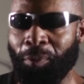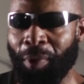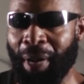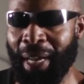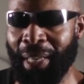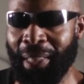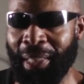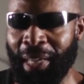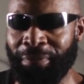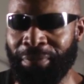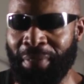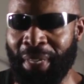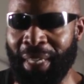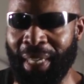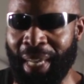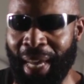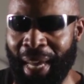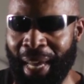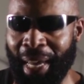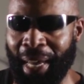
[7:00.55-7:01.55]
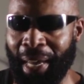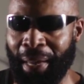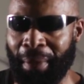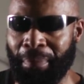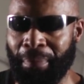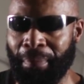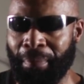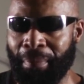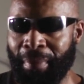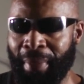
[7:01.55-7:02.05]
the weightlifting game.
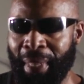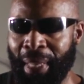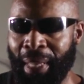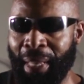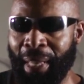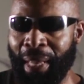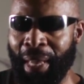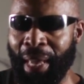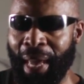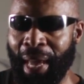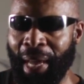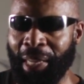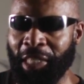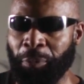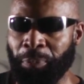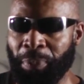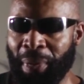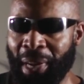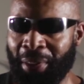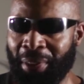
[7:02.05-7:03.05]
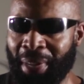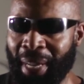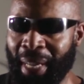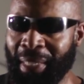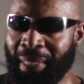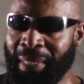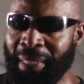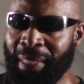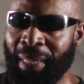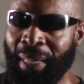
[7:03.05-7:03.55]

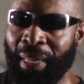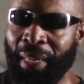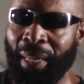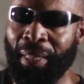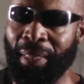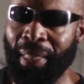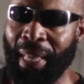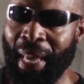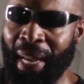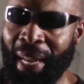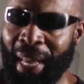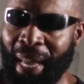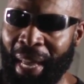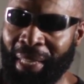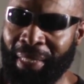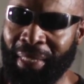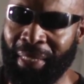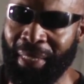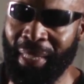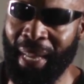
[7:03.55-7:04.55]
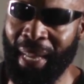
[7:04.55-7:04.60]
Experience that has